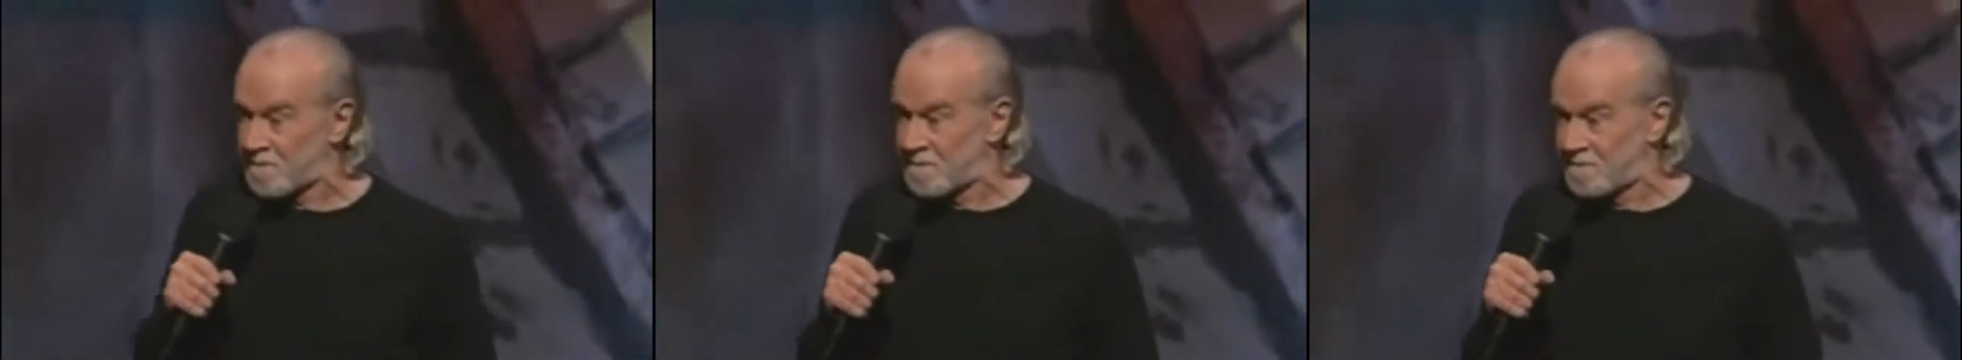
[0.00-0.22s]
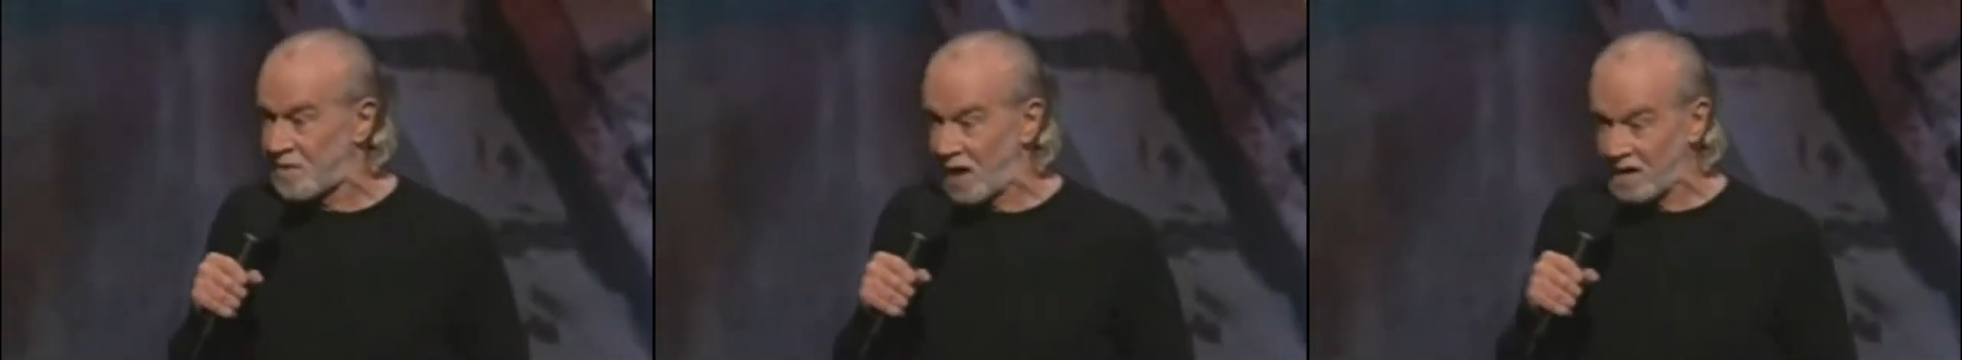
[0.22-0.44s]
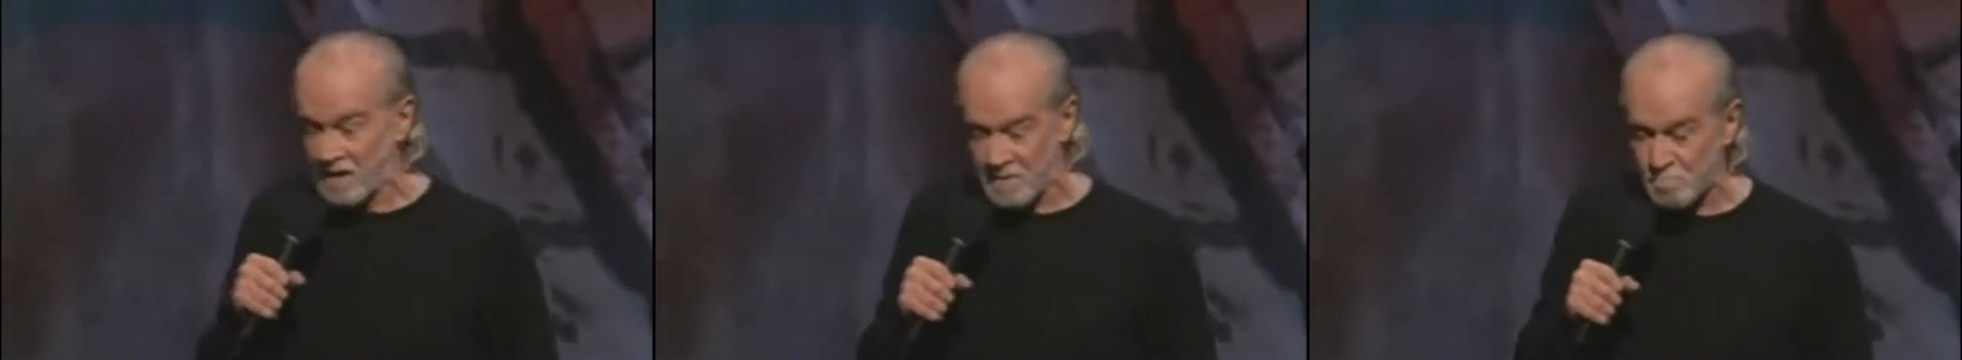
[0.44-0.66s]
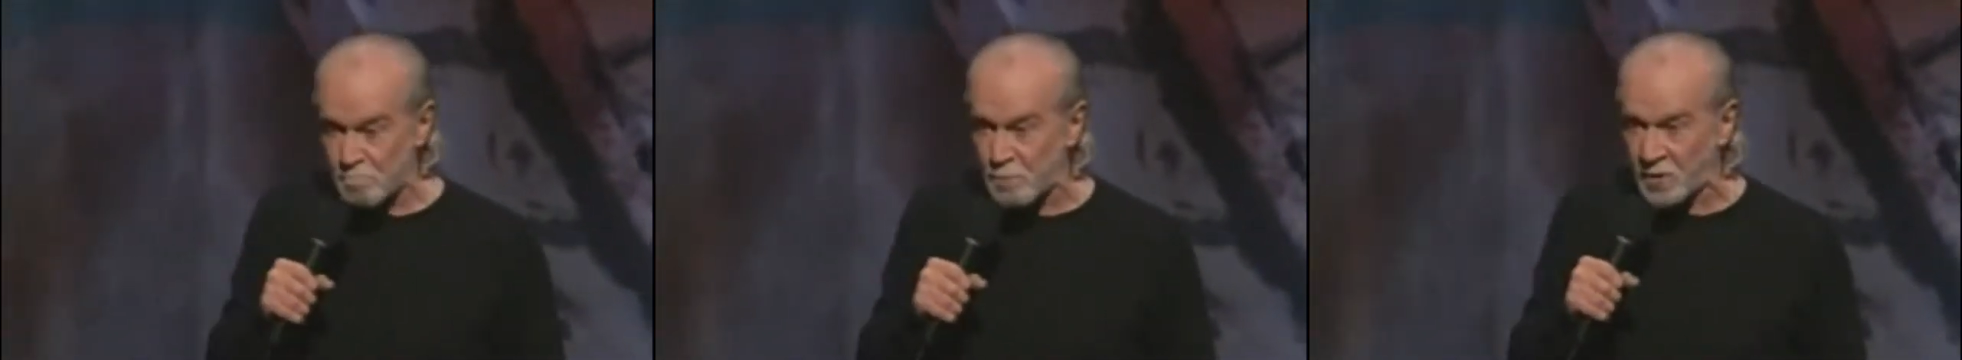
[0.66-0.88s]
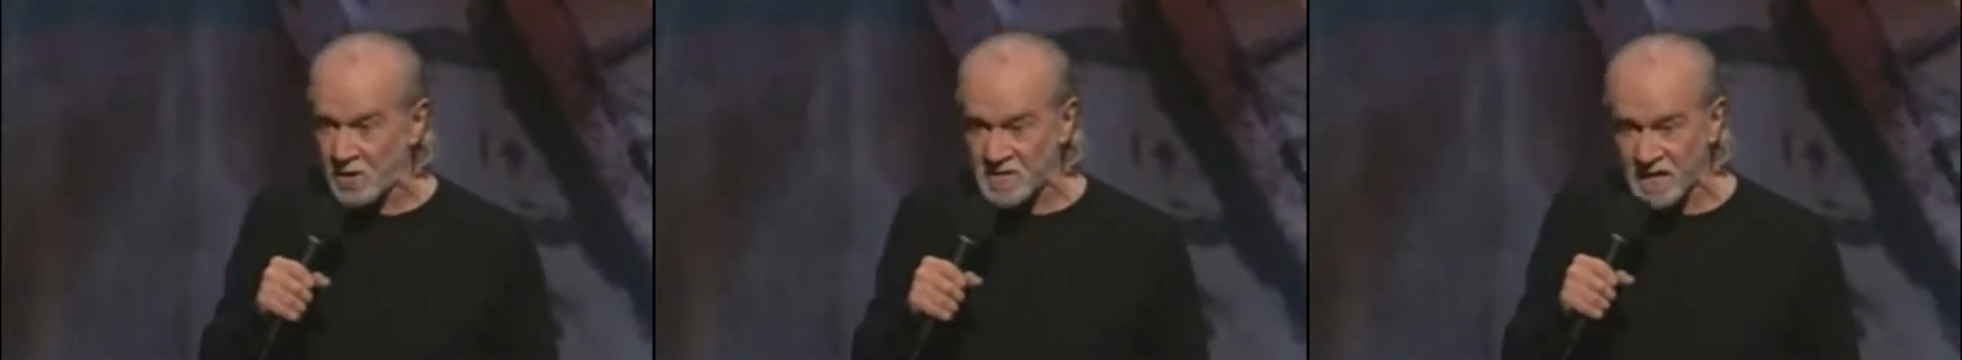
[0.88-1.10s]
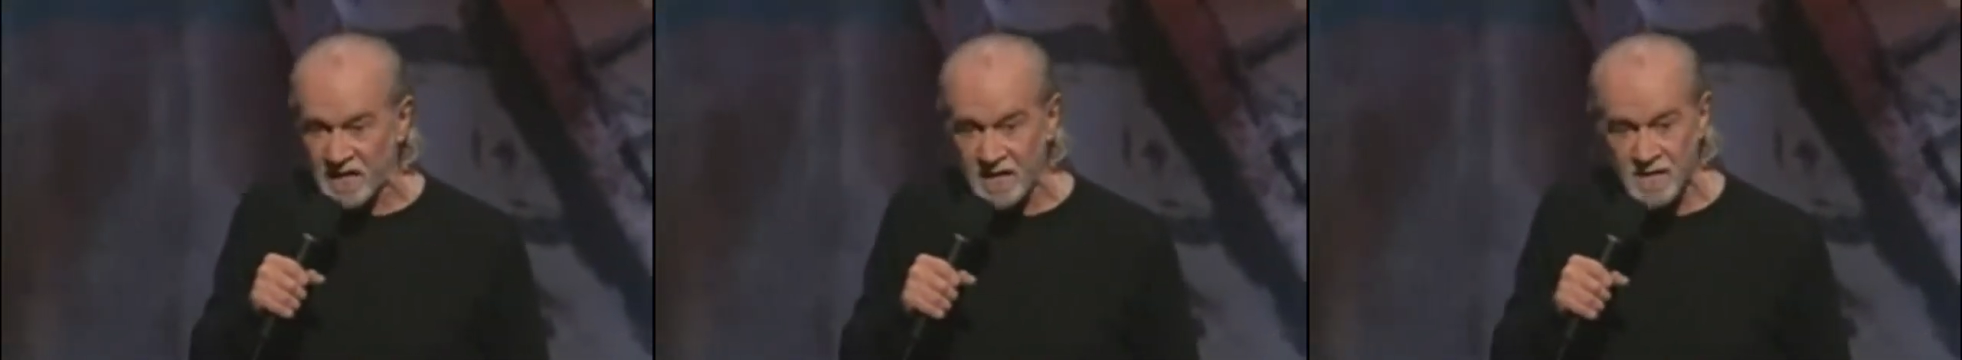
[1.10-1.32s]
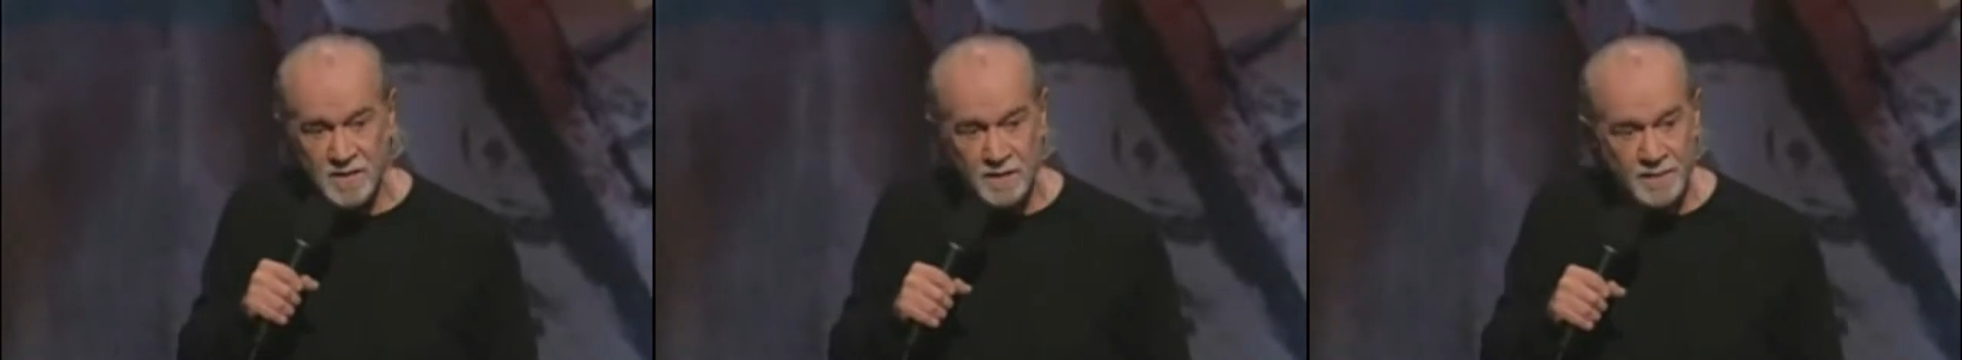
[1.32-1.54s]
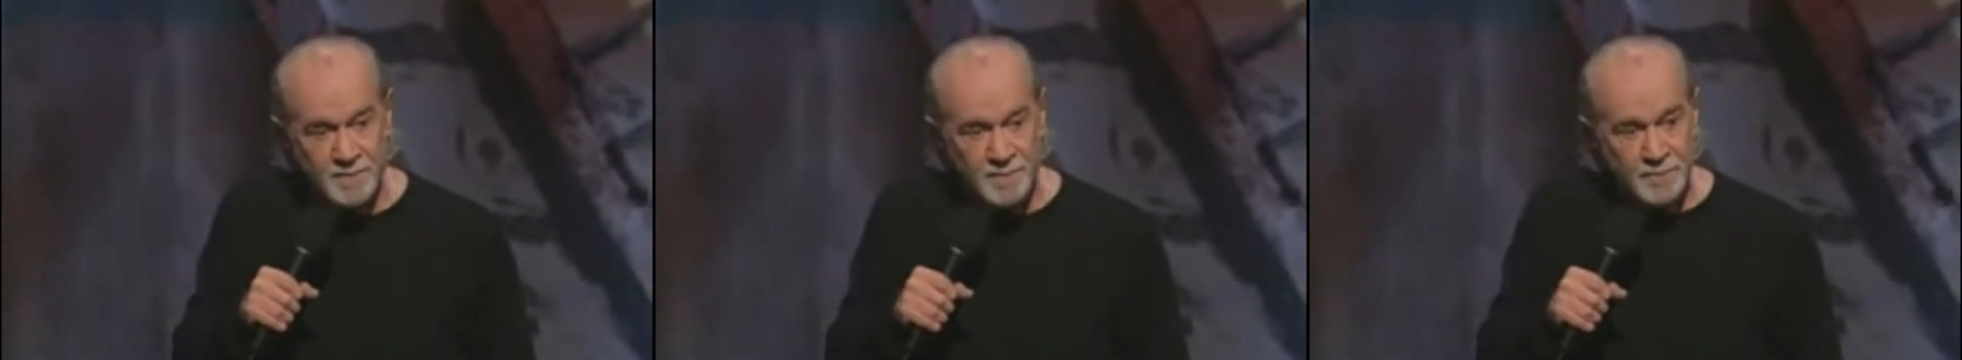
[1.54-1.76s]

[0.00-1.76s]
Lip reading: fucking pussies?